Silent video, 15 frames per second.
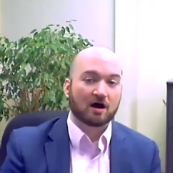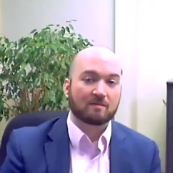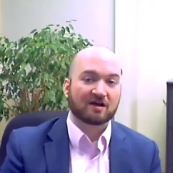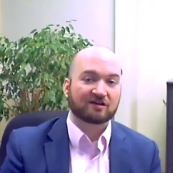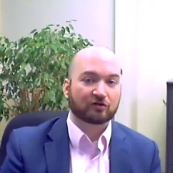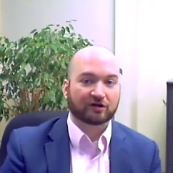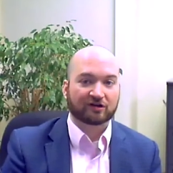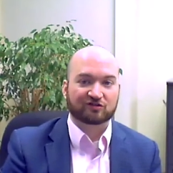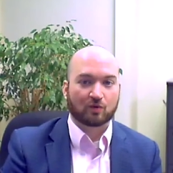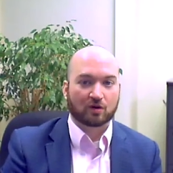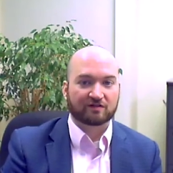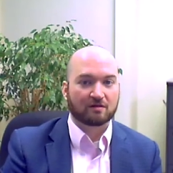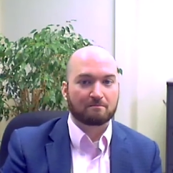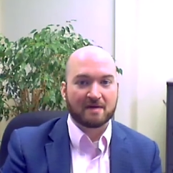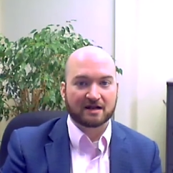mentoring is one of
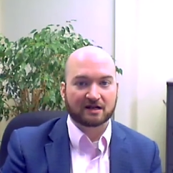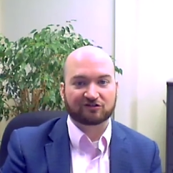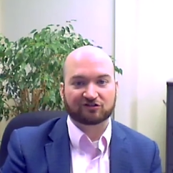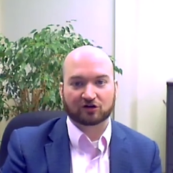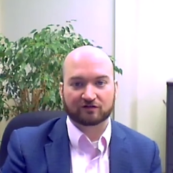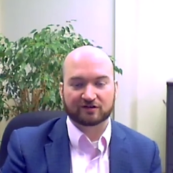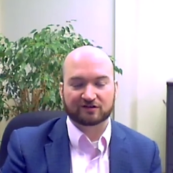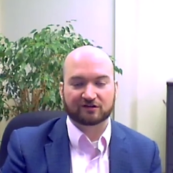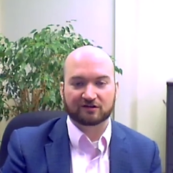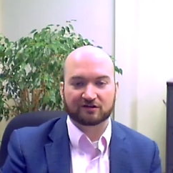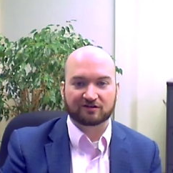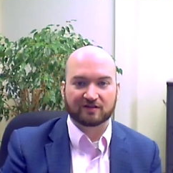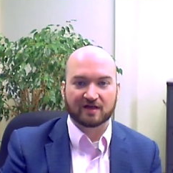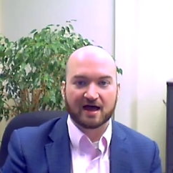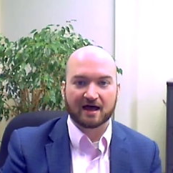the many services
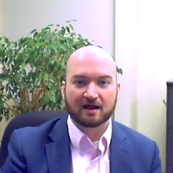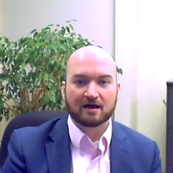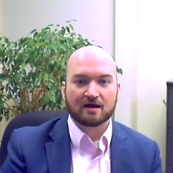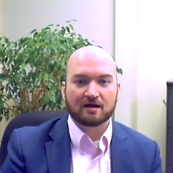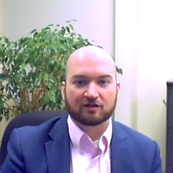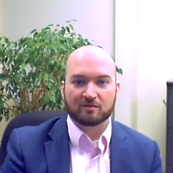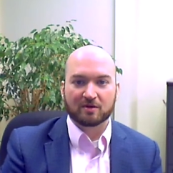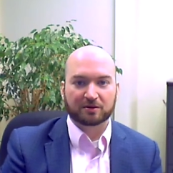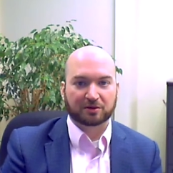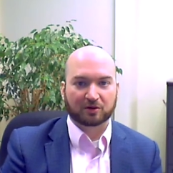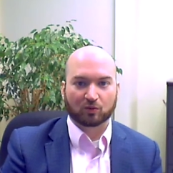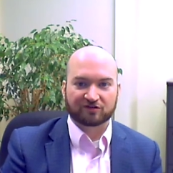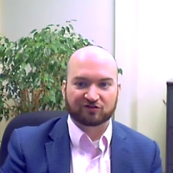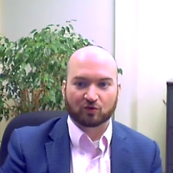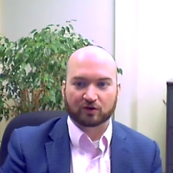that the Michigan
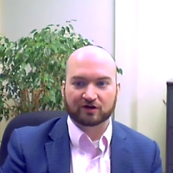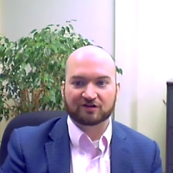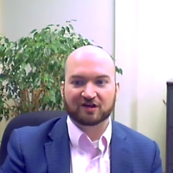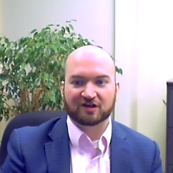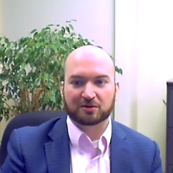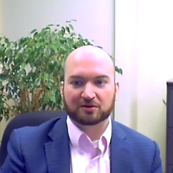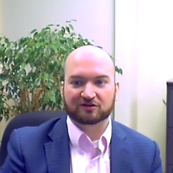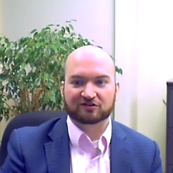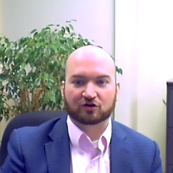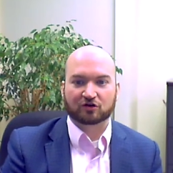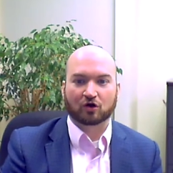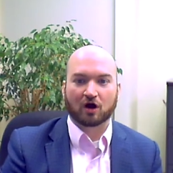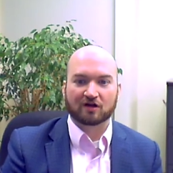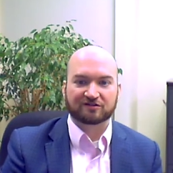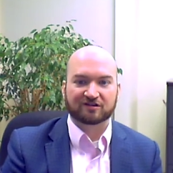Works organizations
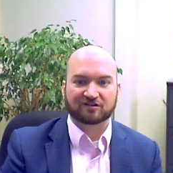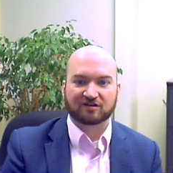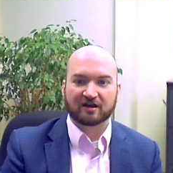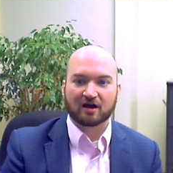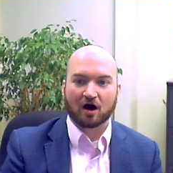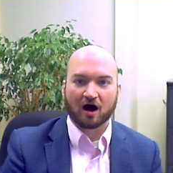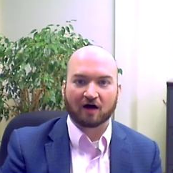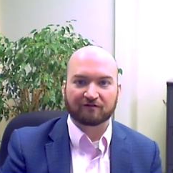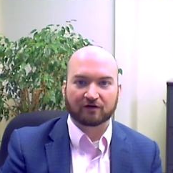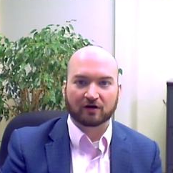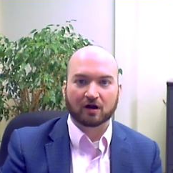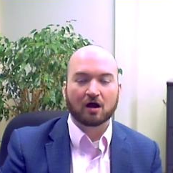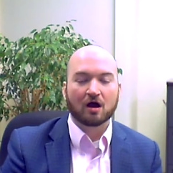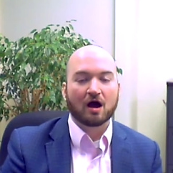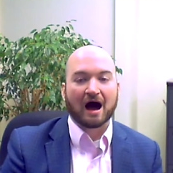across the state
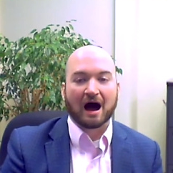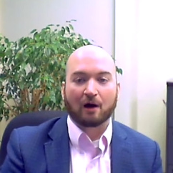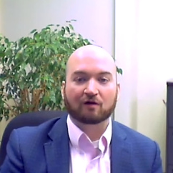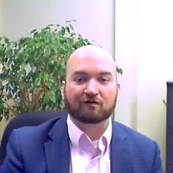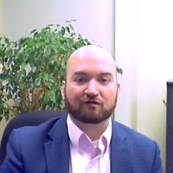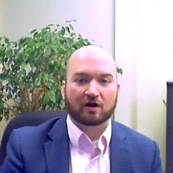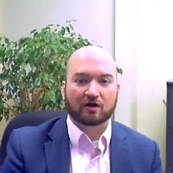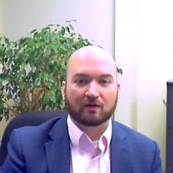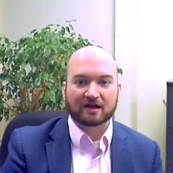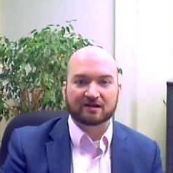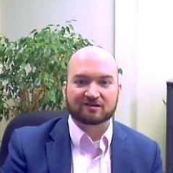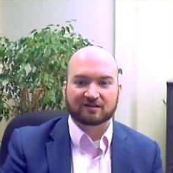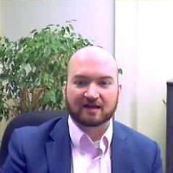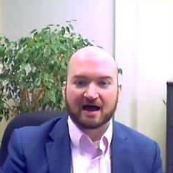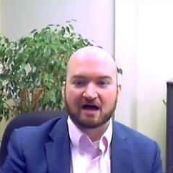offer. Our frontline
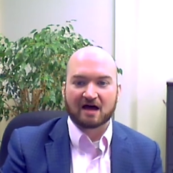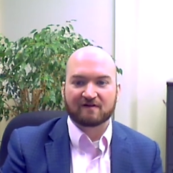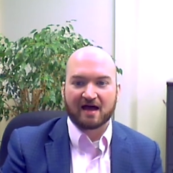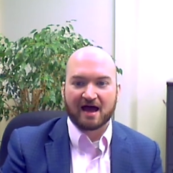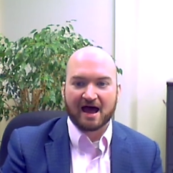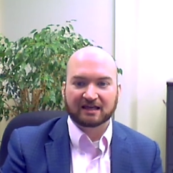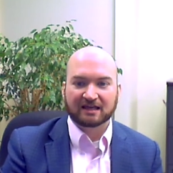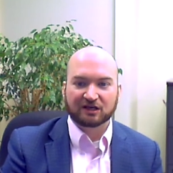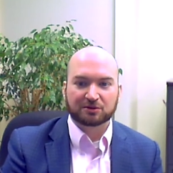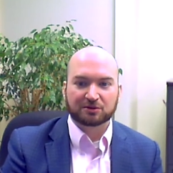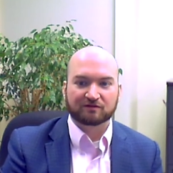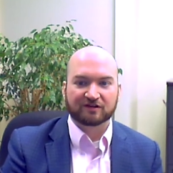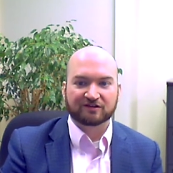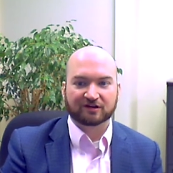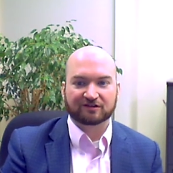staff at each
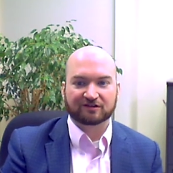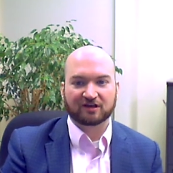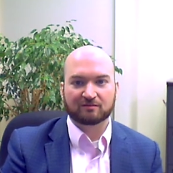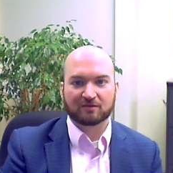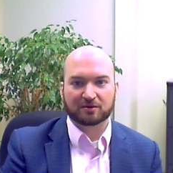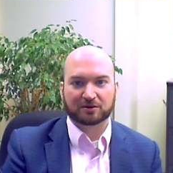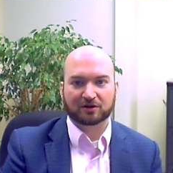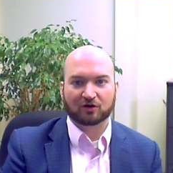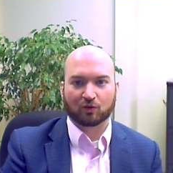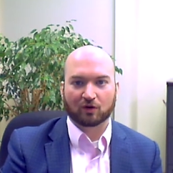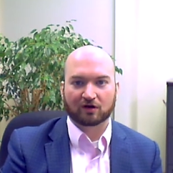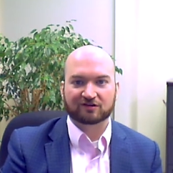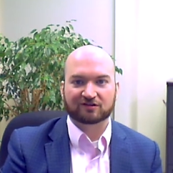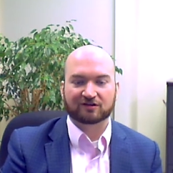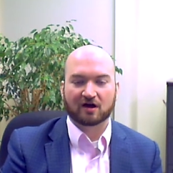of the 16 Michigan
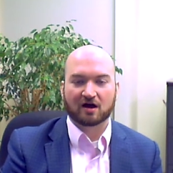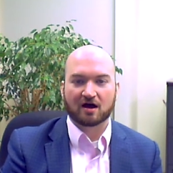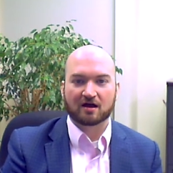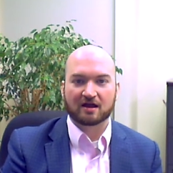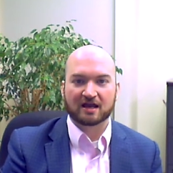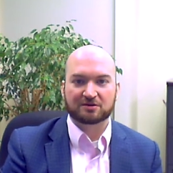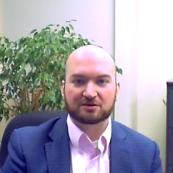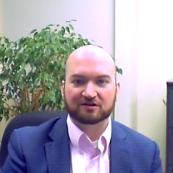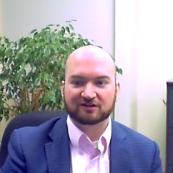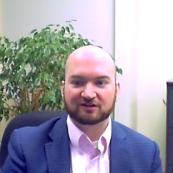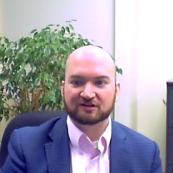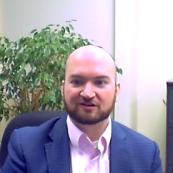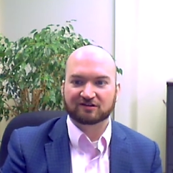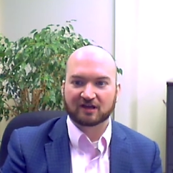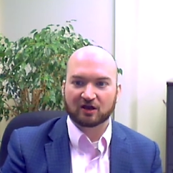Works uh,
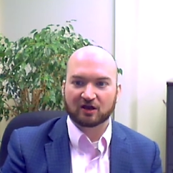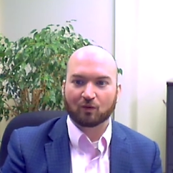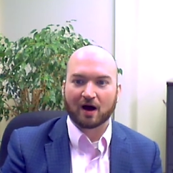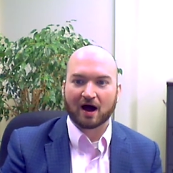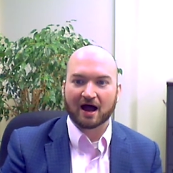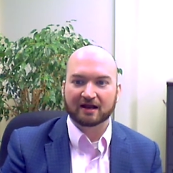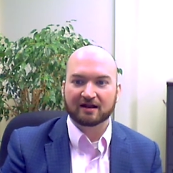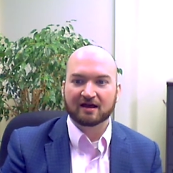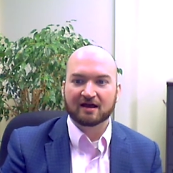agencies statewide,